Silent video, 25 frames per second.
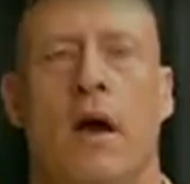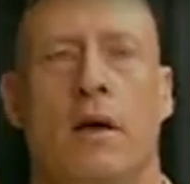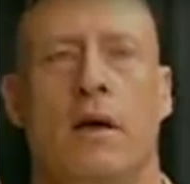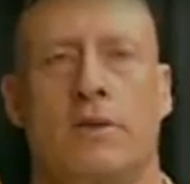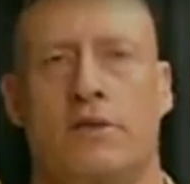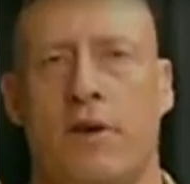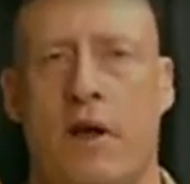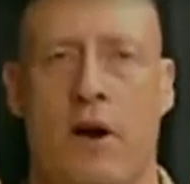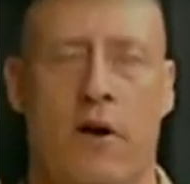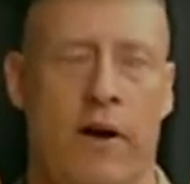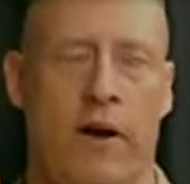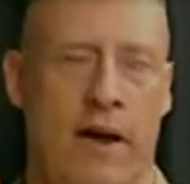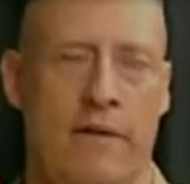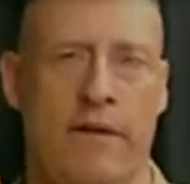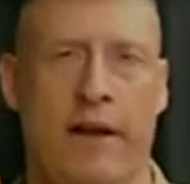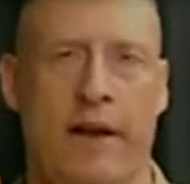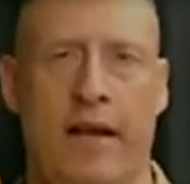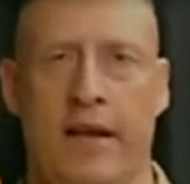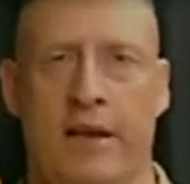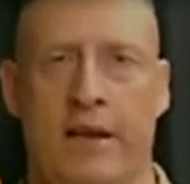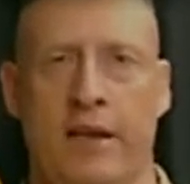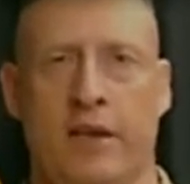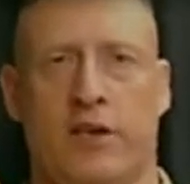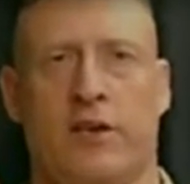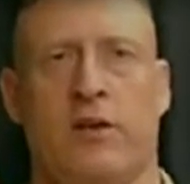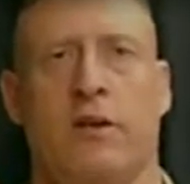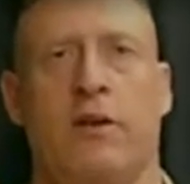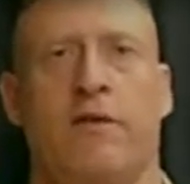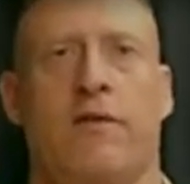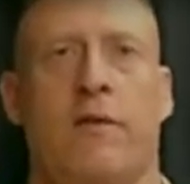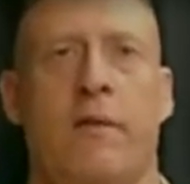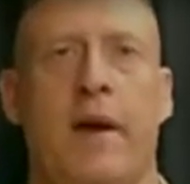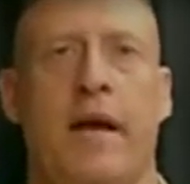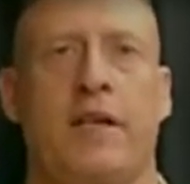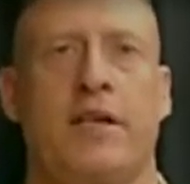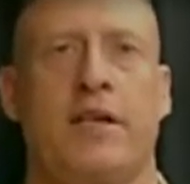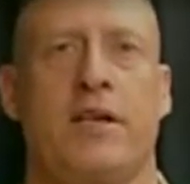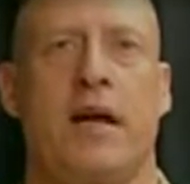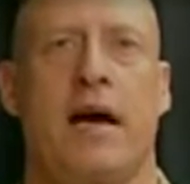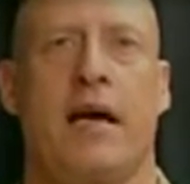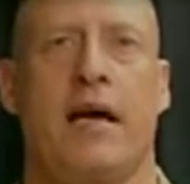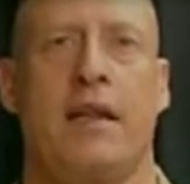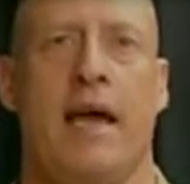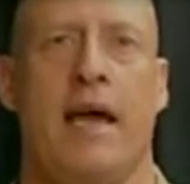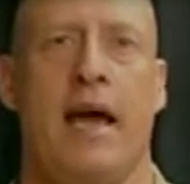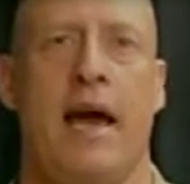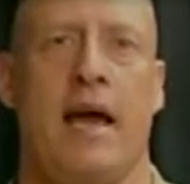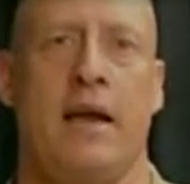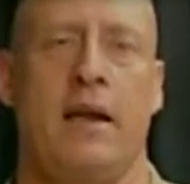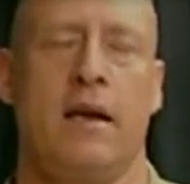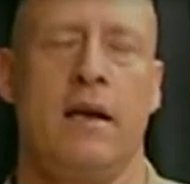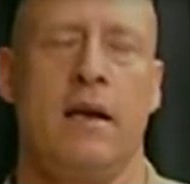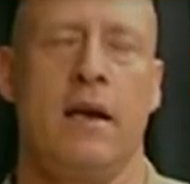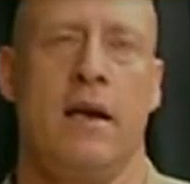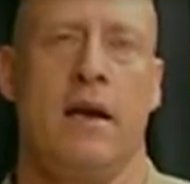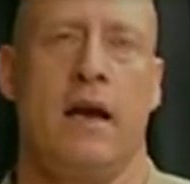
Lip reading: So I don't have any additional information on that.